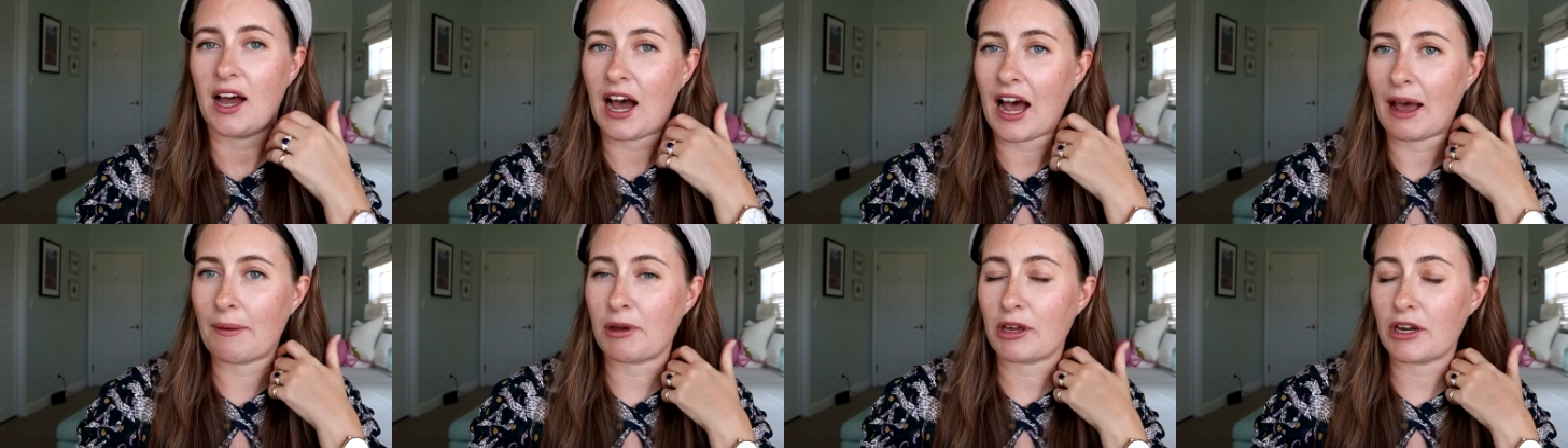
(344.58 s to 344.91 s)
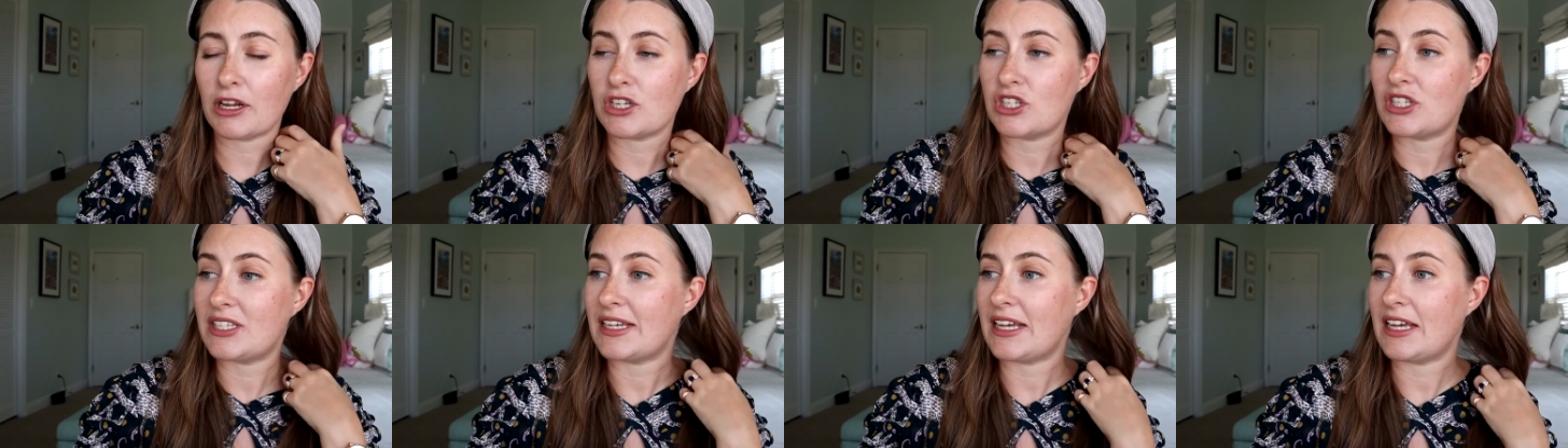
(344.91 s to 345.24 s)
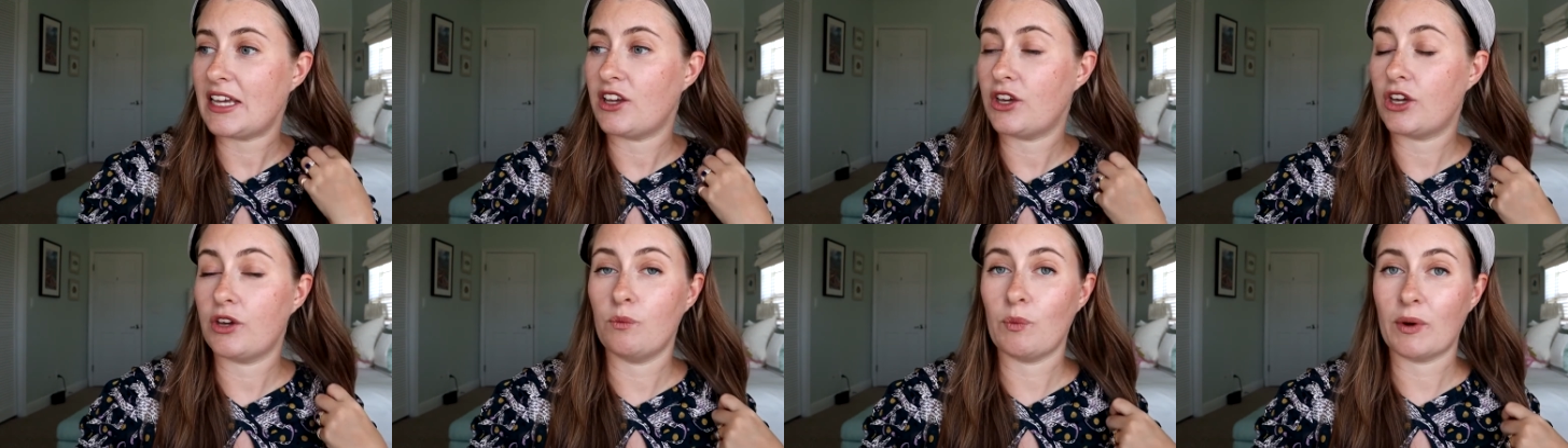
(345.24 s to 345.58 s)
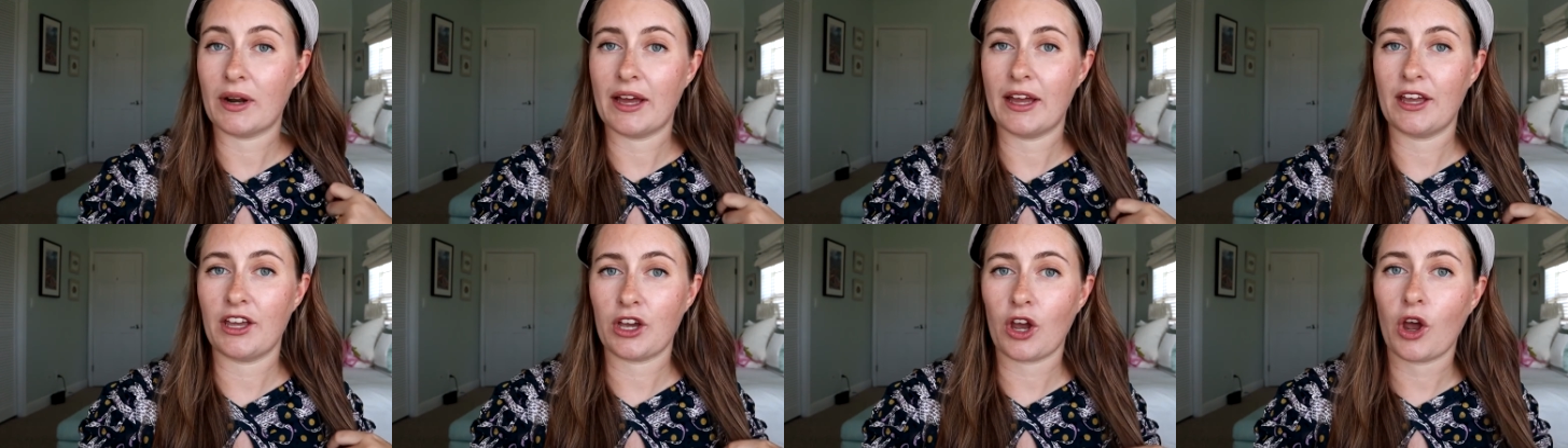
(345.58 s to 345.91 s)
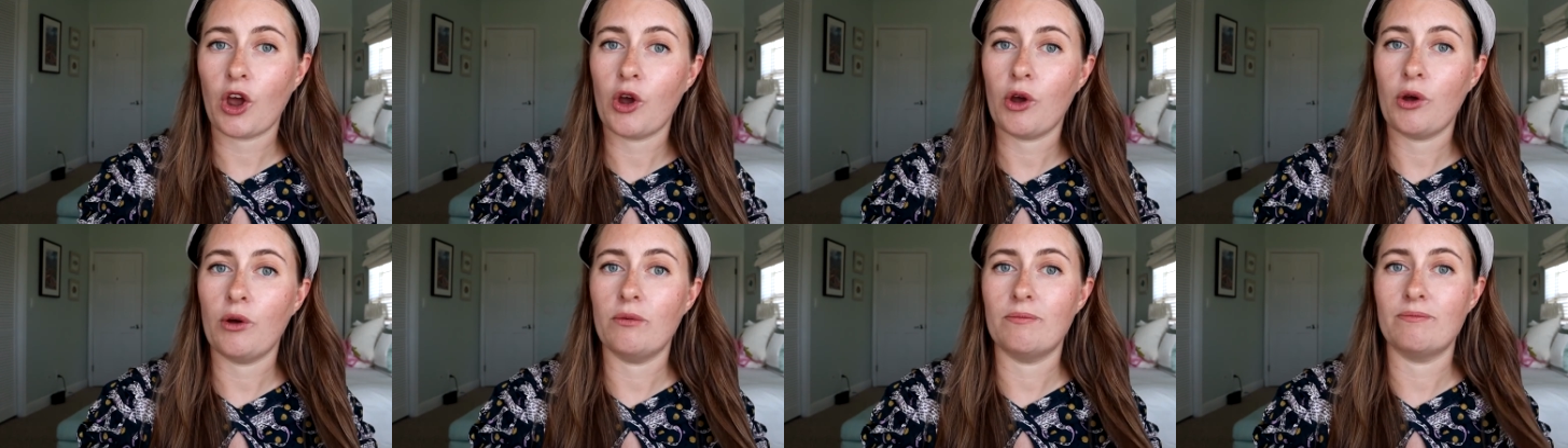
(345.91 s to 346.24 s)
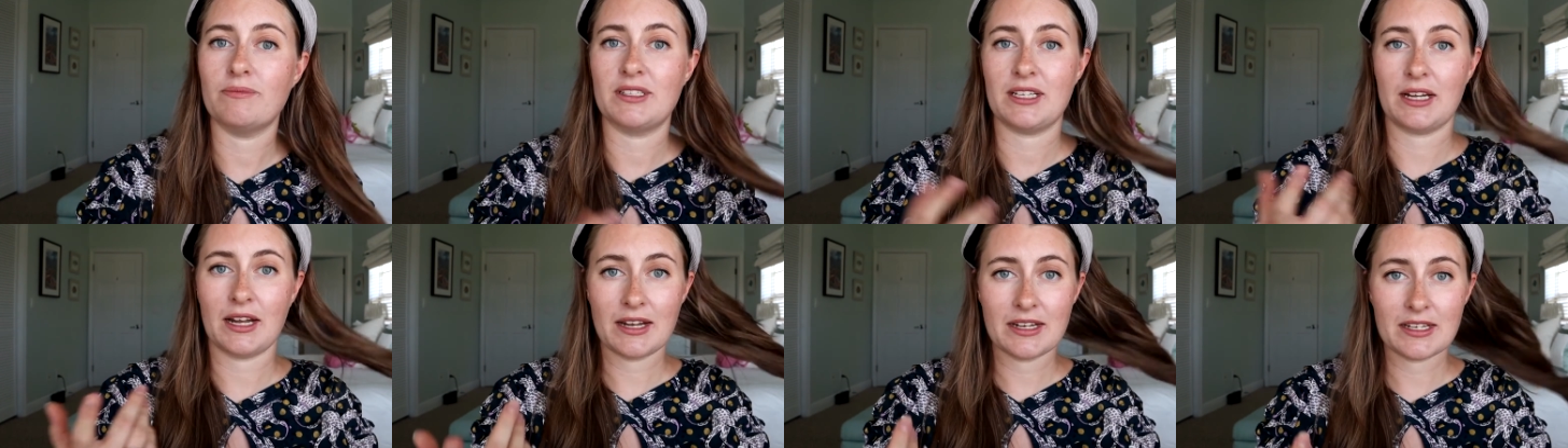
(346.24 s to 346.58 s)
I'm going to see, when I go
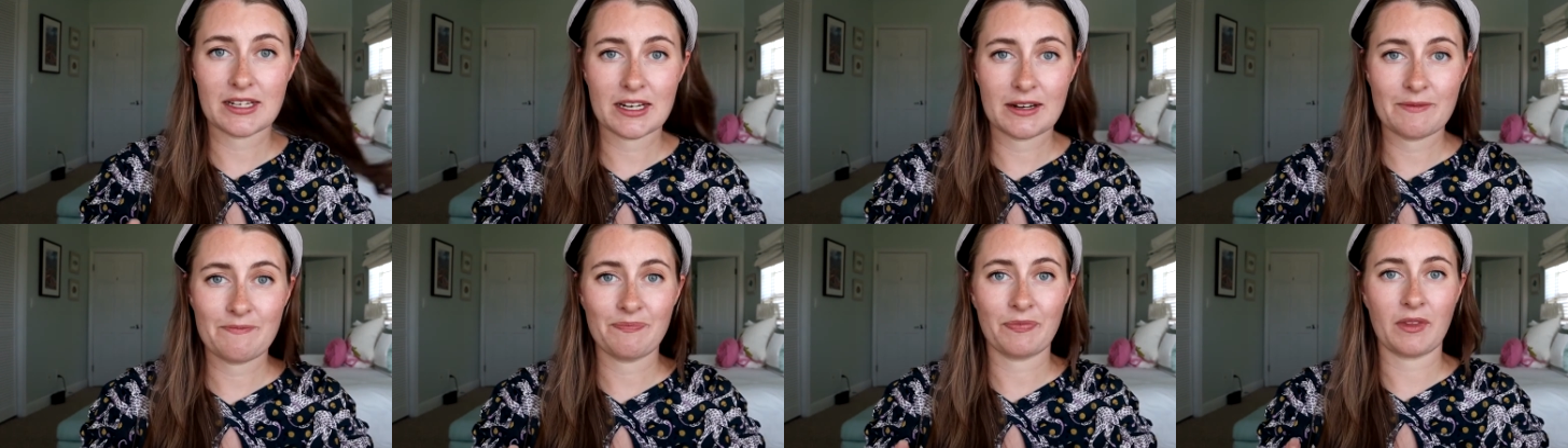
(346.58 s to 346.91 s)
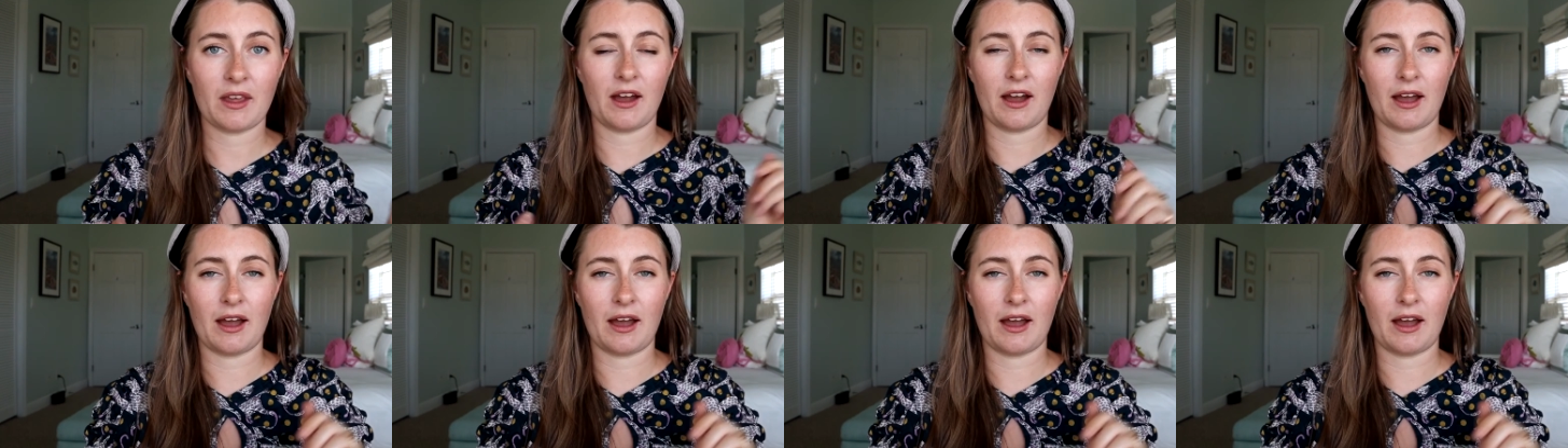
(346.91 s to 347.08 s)
to London,